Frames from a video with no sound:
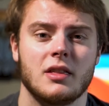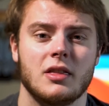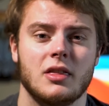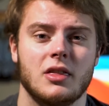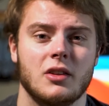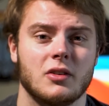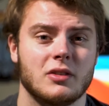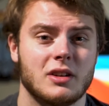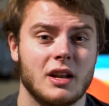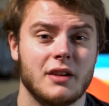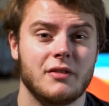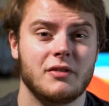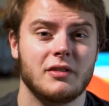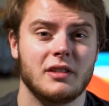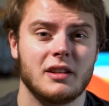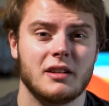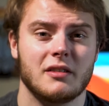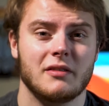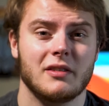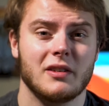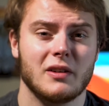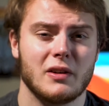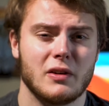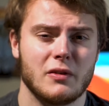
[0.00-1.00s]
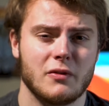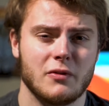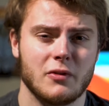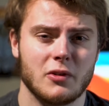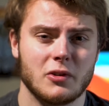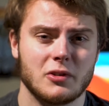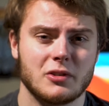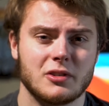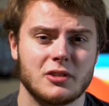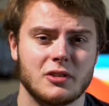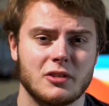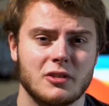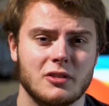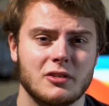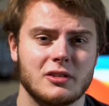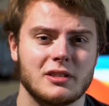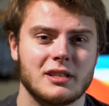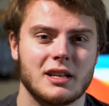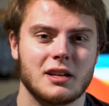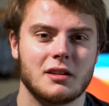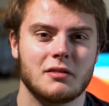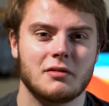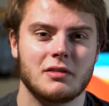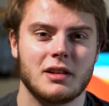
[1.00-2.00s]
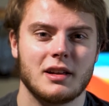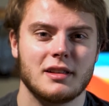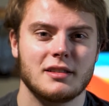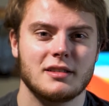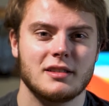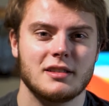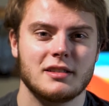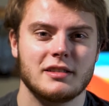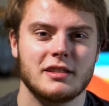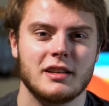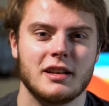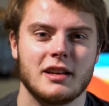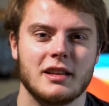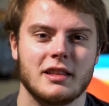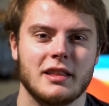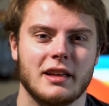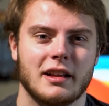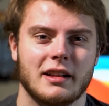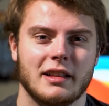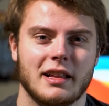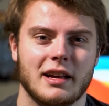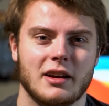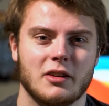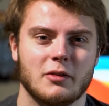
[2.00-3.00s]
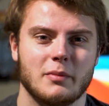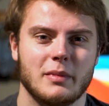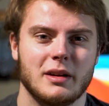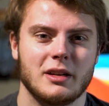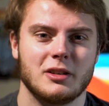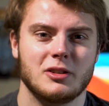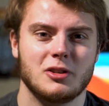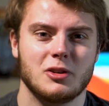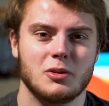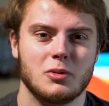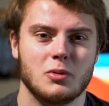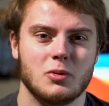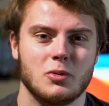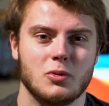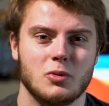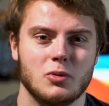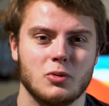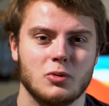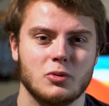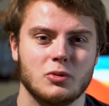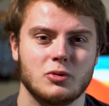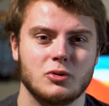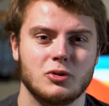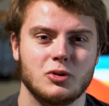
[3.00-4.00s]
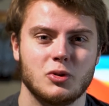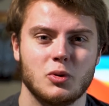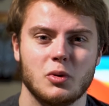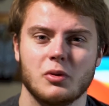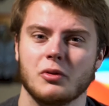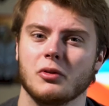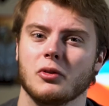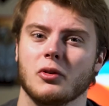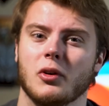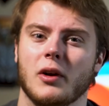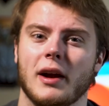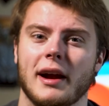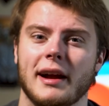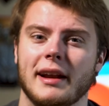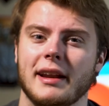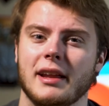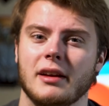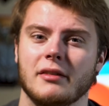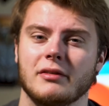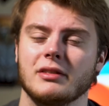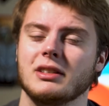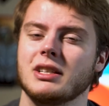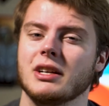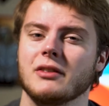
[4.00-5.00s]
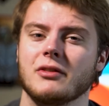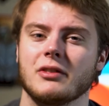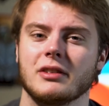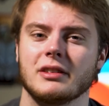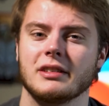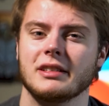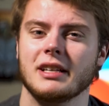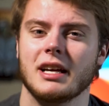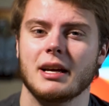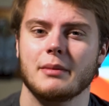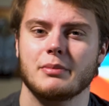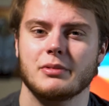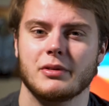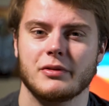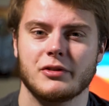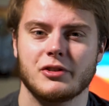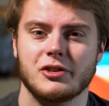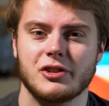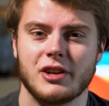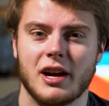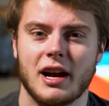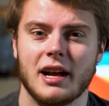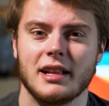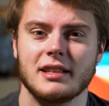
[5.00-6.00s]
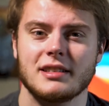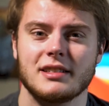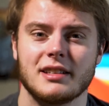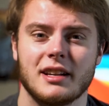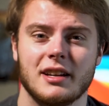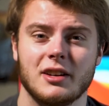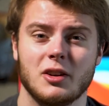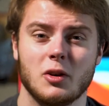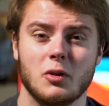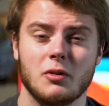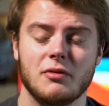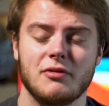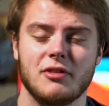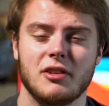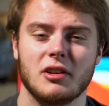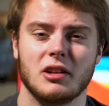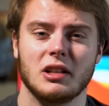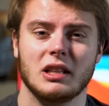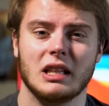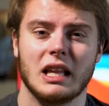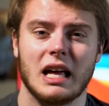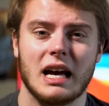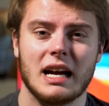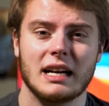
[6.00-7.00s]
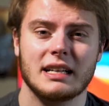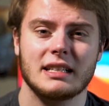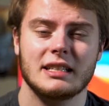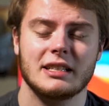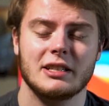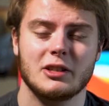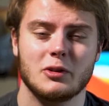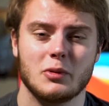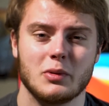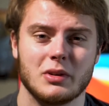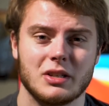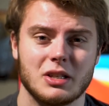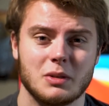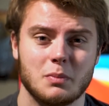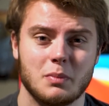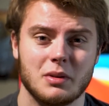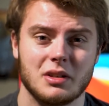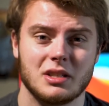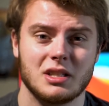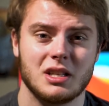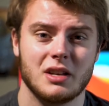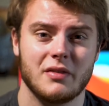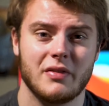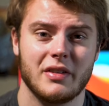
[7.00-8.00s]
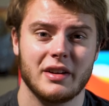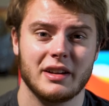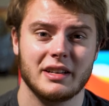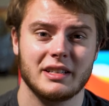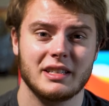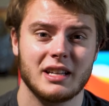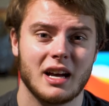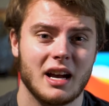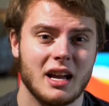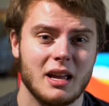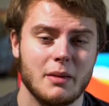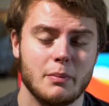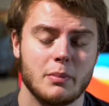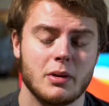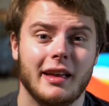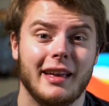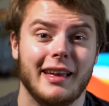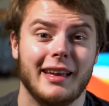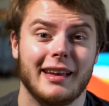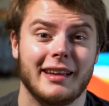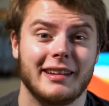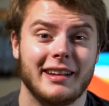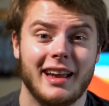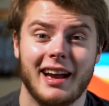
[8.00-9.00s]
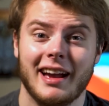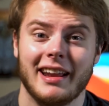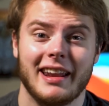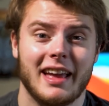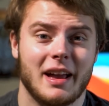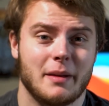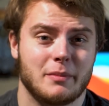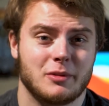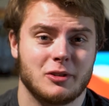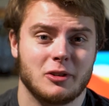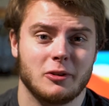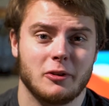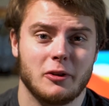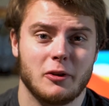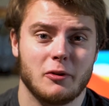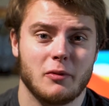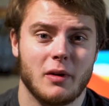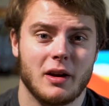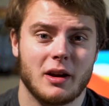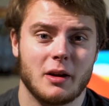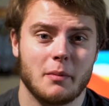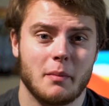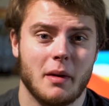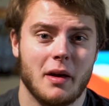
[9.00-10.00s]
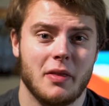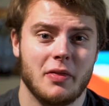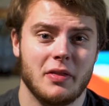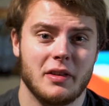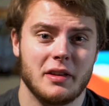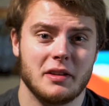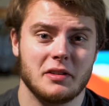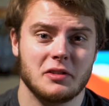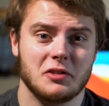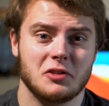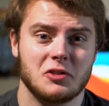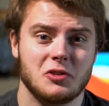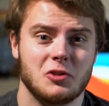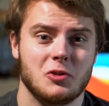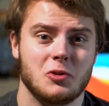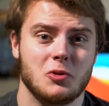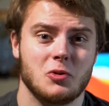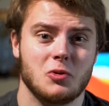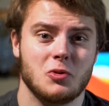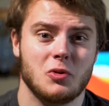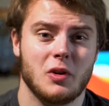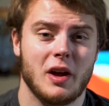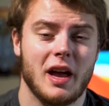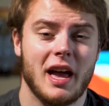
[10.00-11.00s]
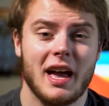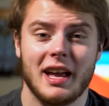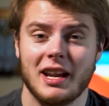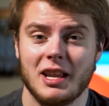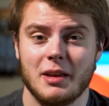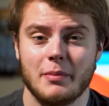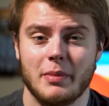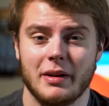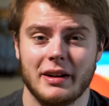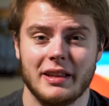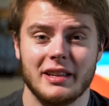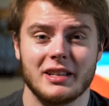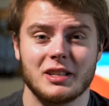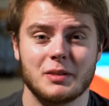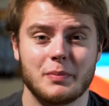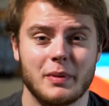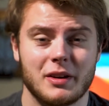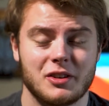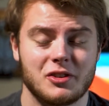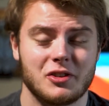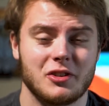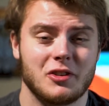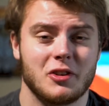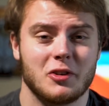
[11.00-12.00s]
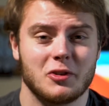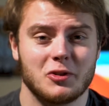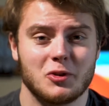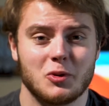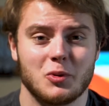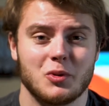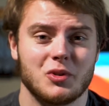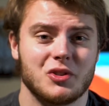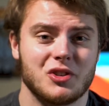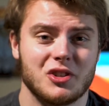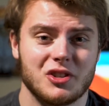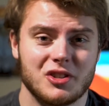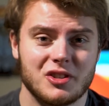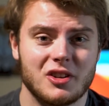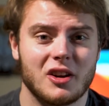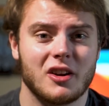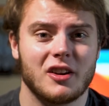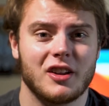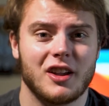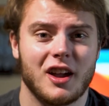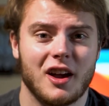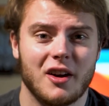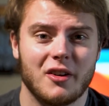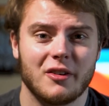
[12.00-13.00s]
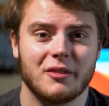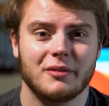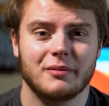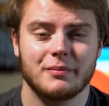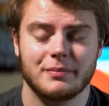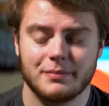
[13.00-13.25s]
They're definitely a very versatile set of lenses that allow me to do a variety of different types of shots, and I don't feel locked into a specific type. And I'd absolutely recommend these to anybody, especially those who are just starting out.